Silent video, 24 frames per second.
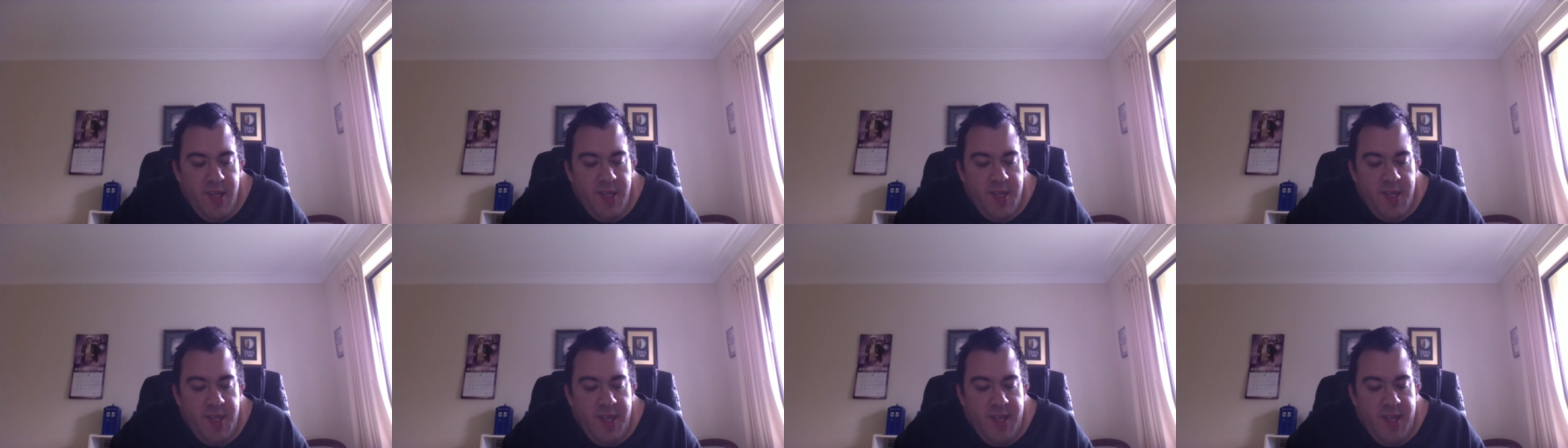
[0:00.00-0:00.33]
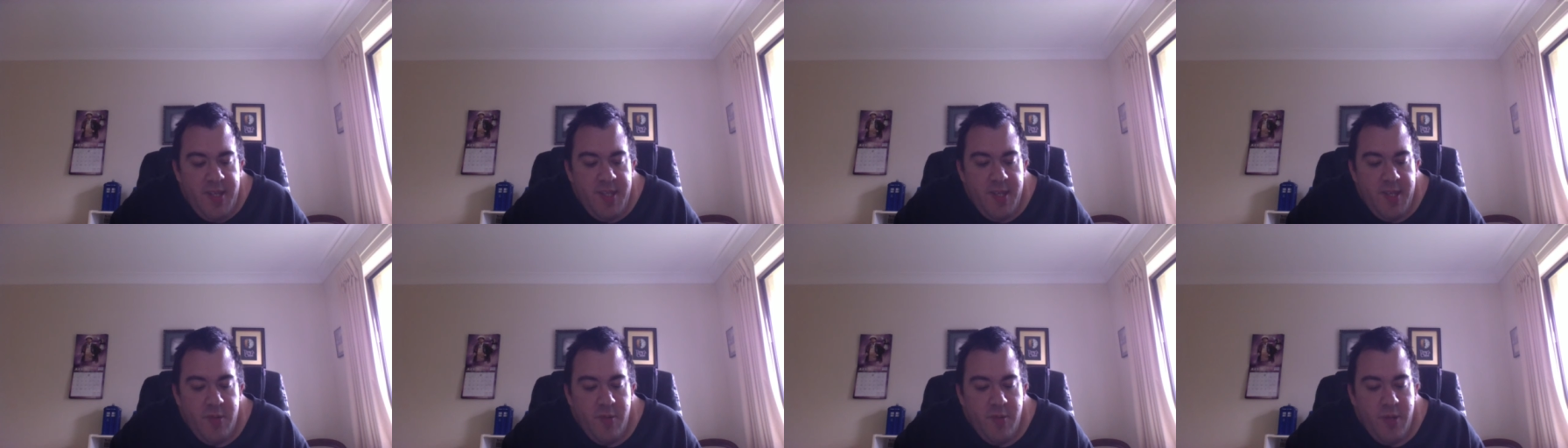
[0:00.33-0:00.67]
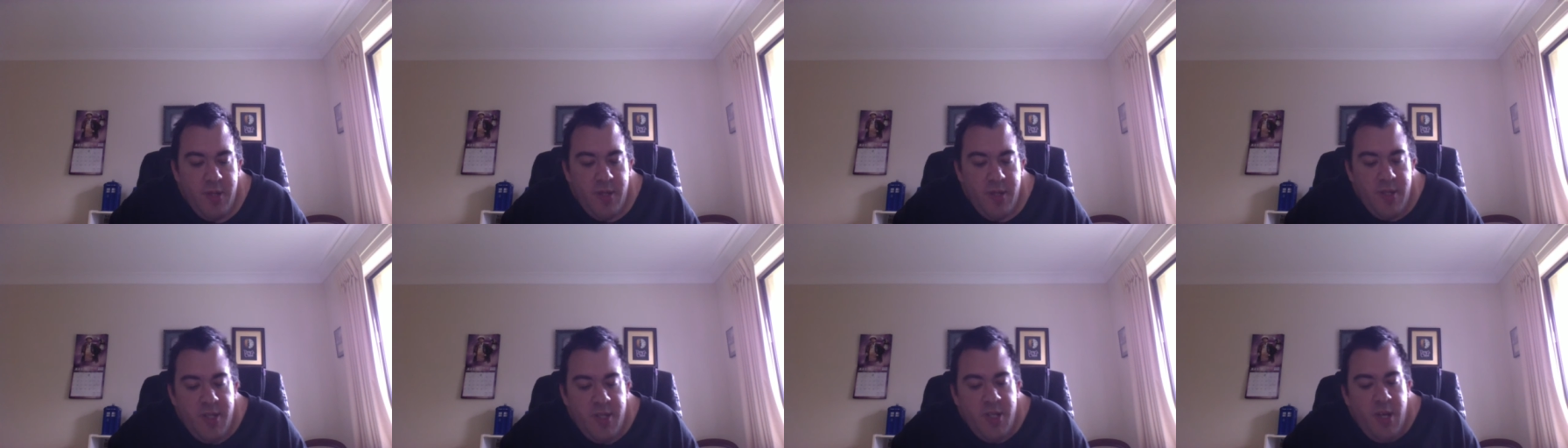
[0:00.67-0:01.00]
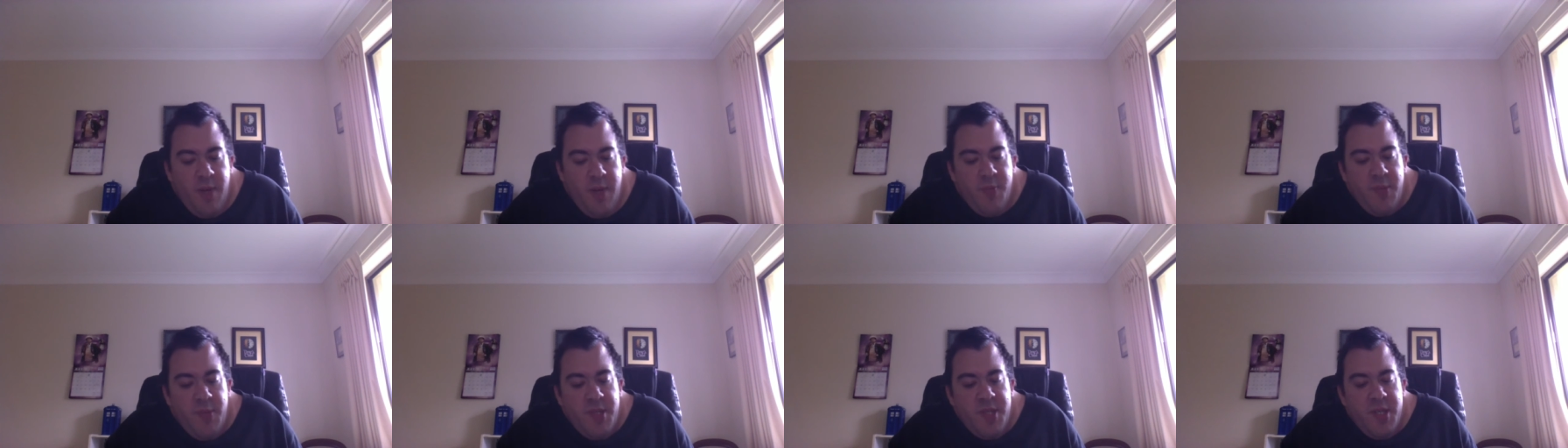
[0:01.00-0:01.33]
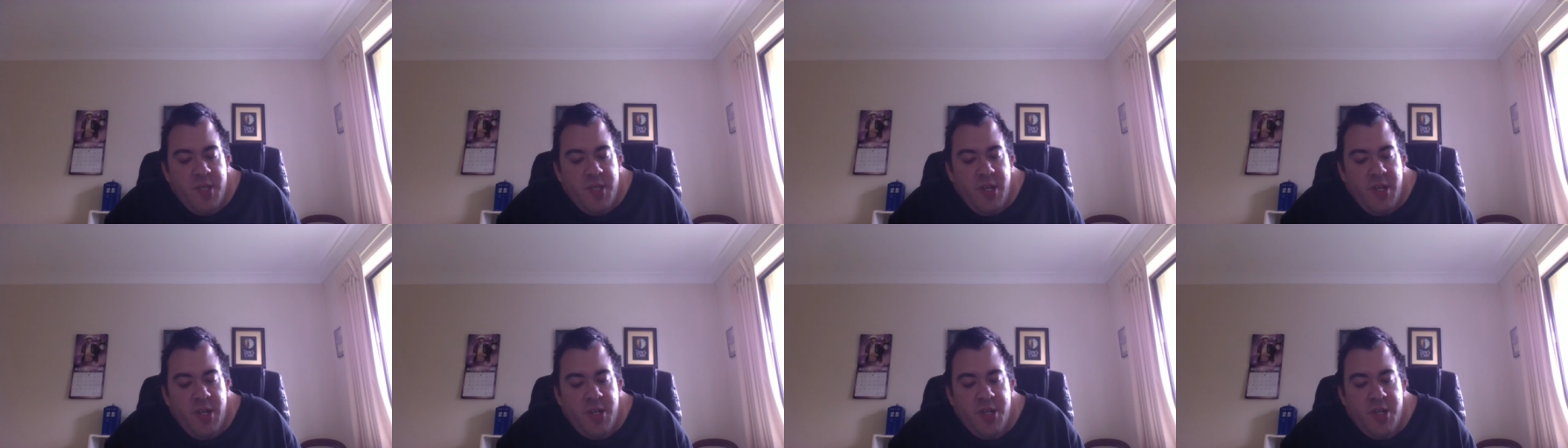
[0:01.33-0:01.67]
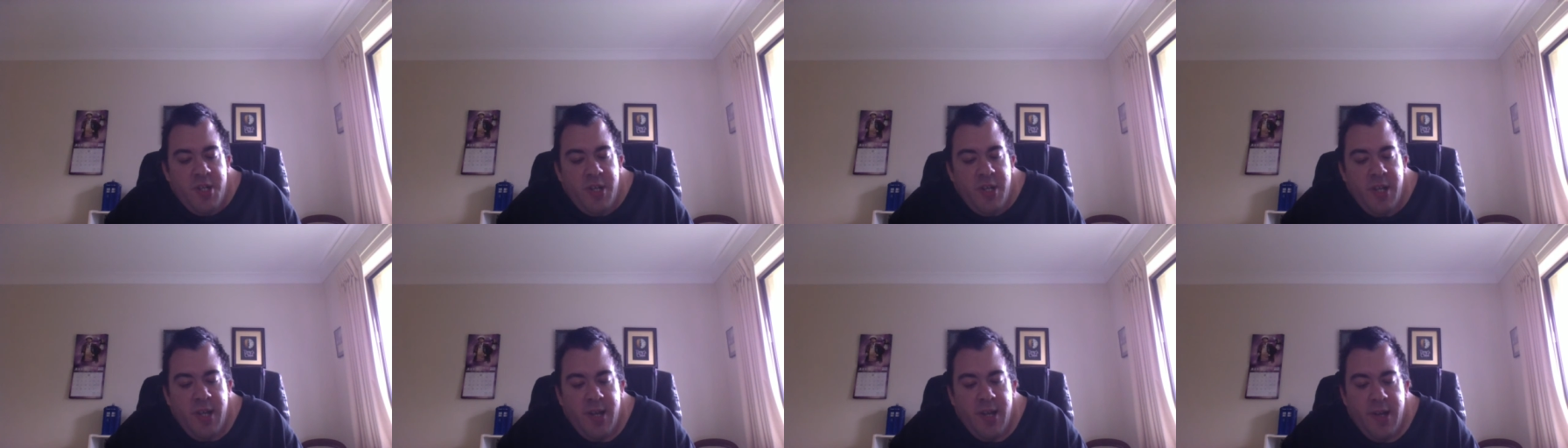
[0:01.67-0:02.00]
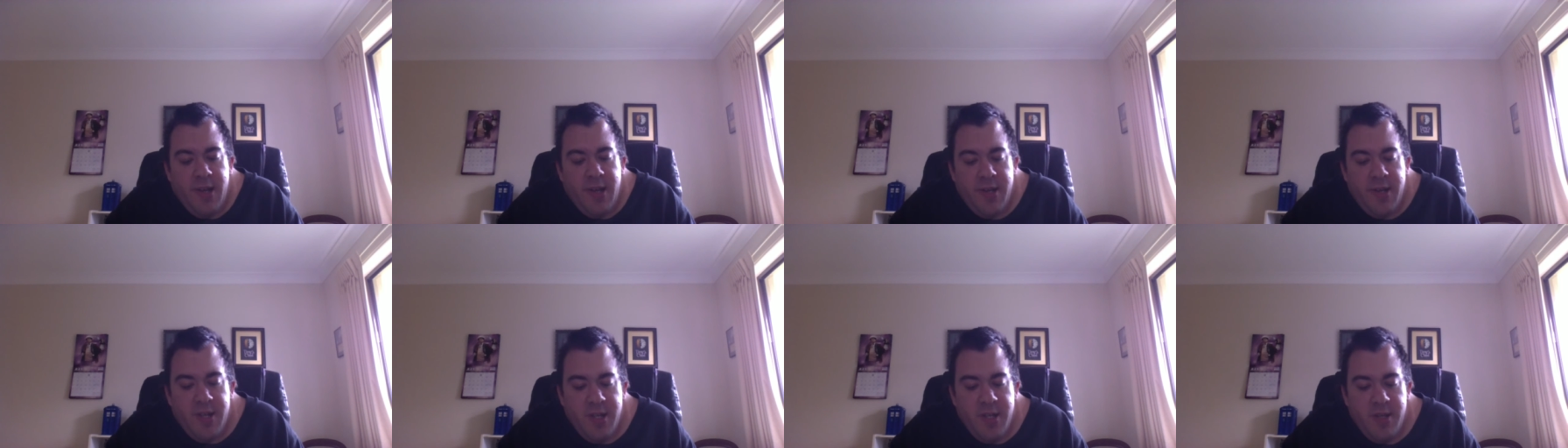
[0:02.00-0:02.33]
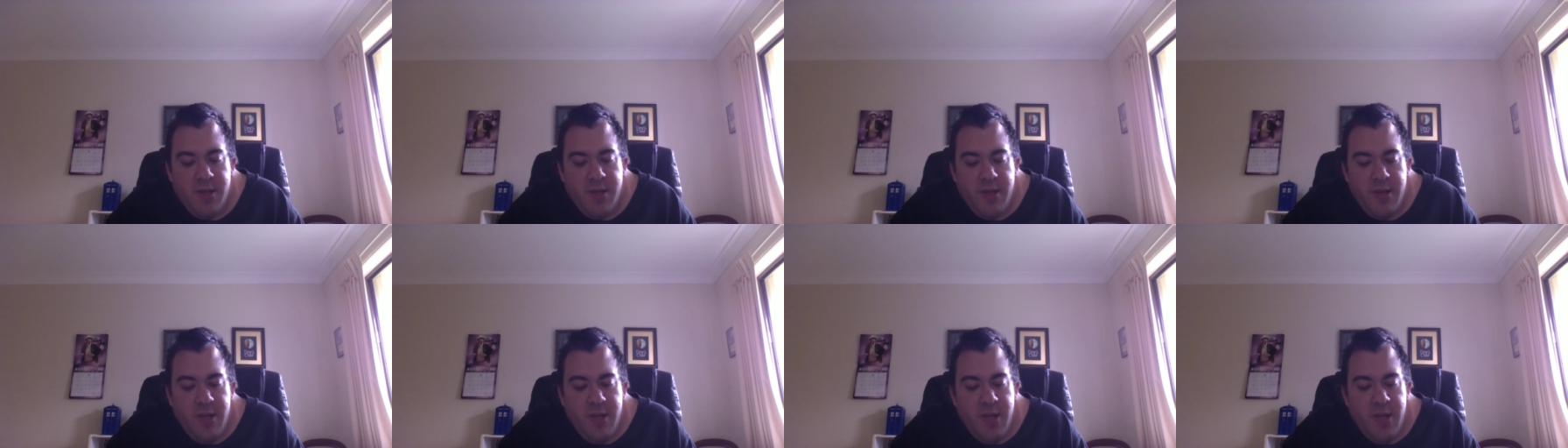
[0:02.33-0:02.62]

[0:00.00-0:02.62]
Stacey quickly typed the search and hit enter.